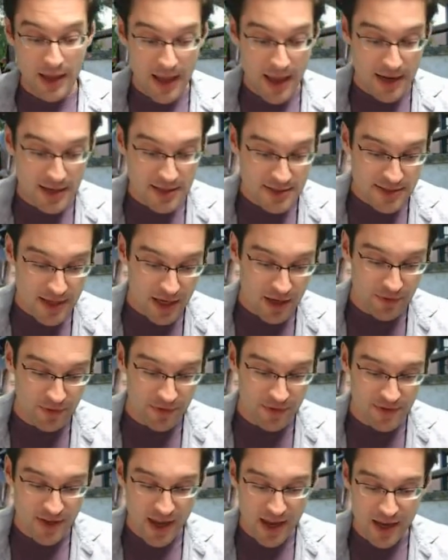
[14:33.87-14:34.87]
And instead of
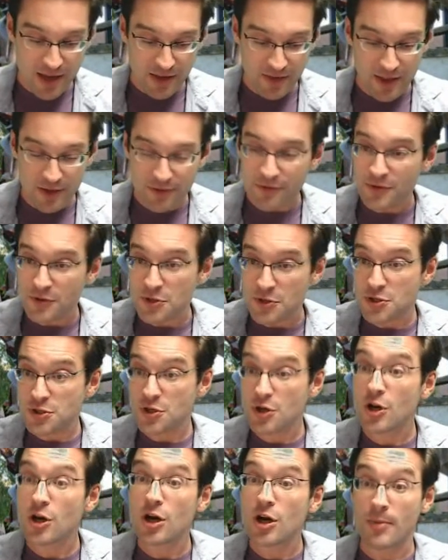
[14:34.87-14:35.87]
saying that for
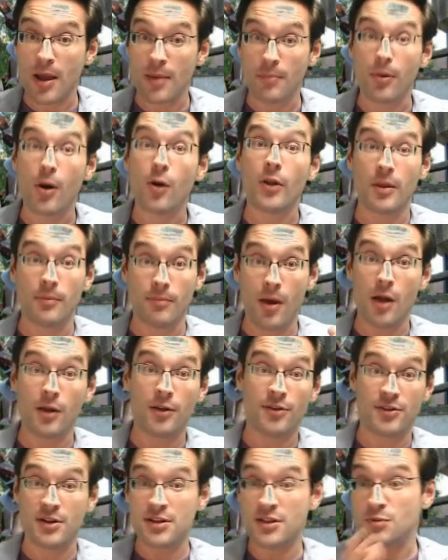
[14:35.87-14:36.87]
sure my bowling ball
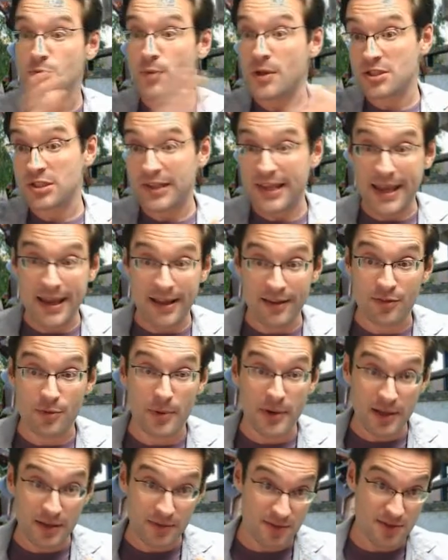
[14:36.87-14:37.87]
is going to switch lanes
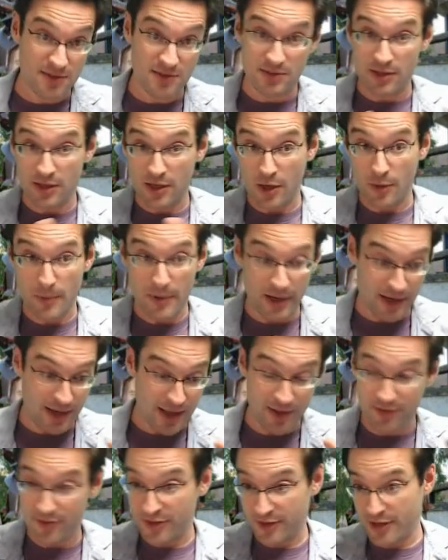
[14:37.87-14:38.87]
when it's, you know, when it
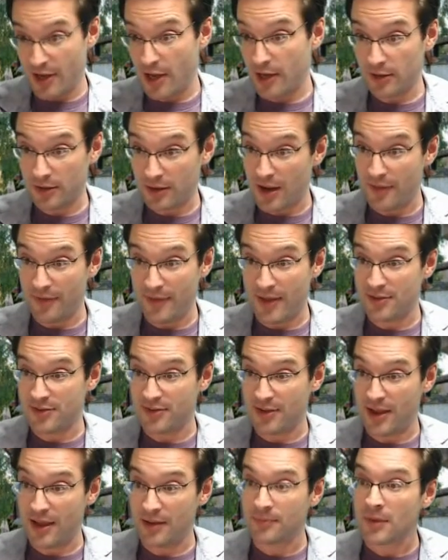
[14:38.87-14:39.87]
hits the gutter on that
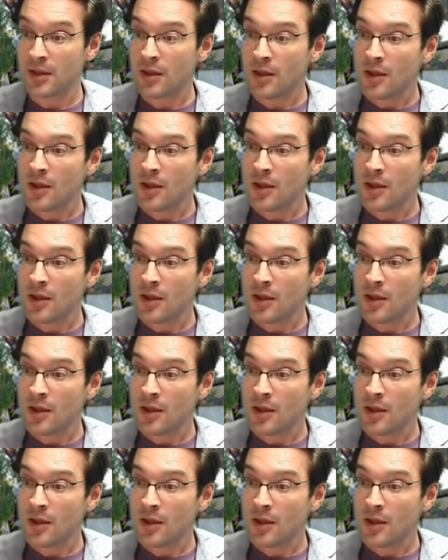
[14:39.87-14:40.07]
side,